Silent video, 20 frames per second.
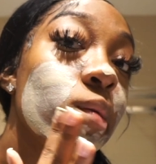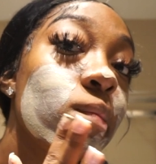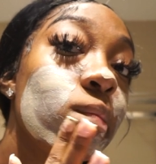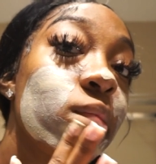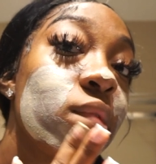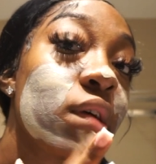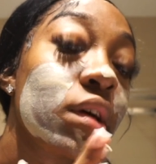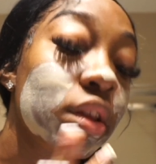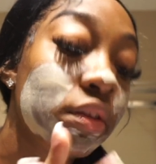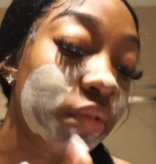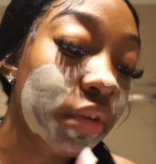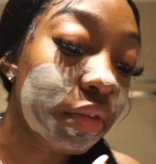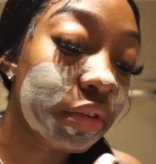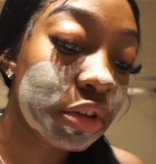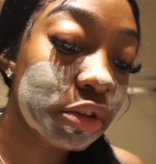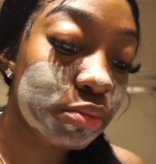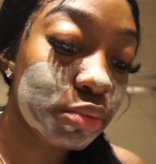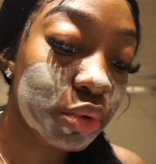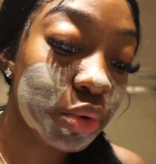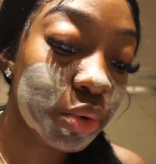But yeah, it's very
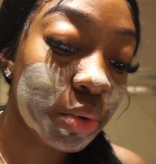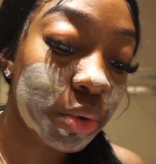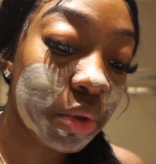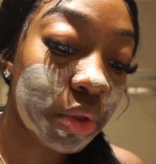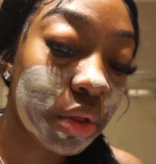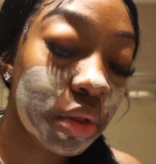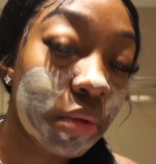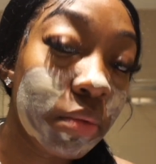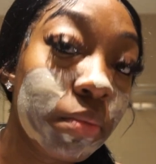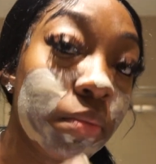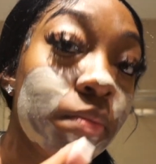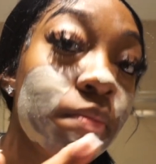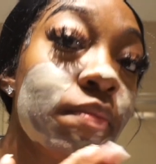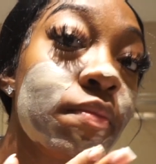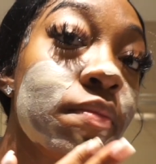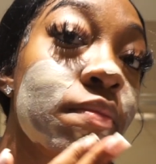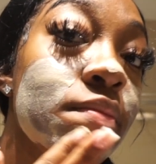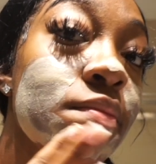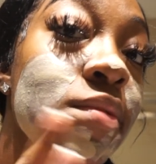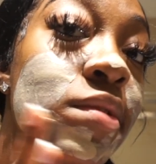smooth.
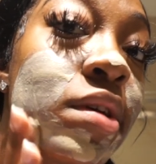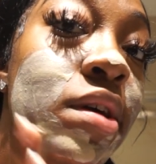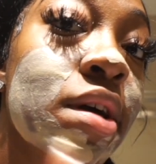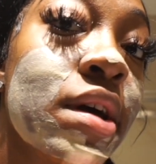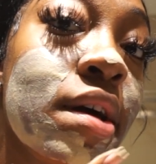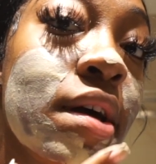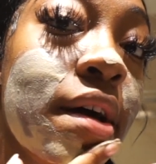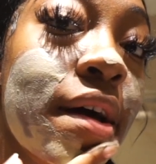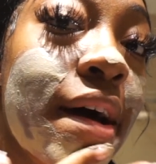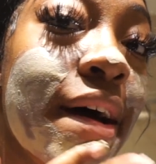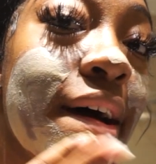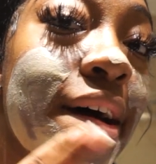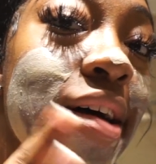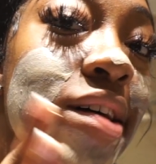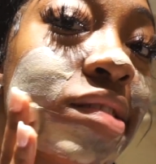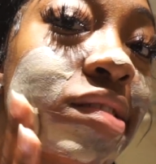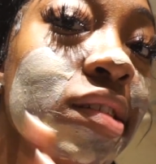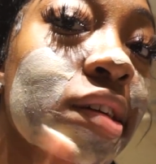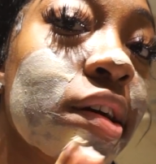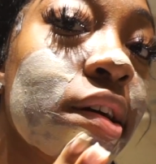It
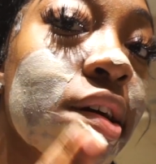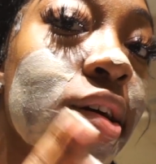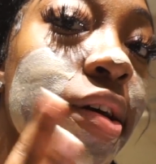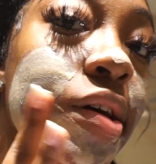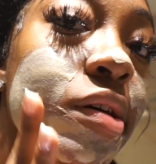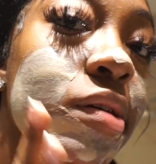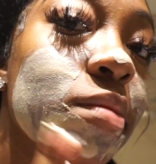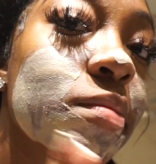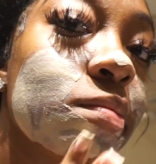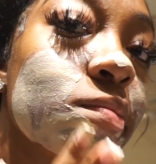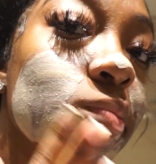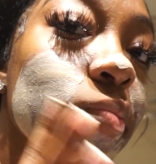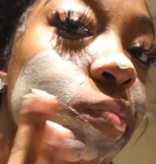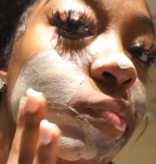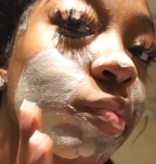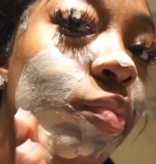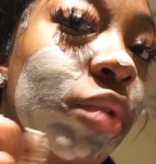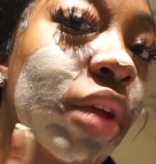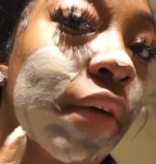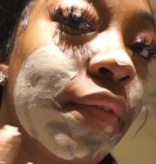has like,
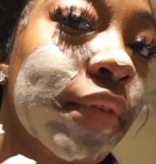it